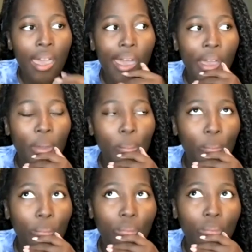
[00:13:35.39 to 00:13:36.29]

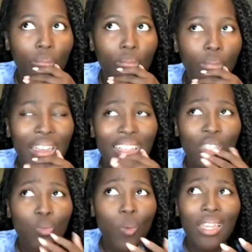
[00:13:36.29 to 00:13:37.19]
as
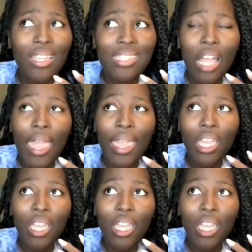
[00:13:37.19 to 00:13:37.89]
well as like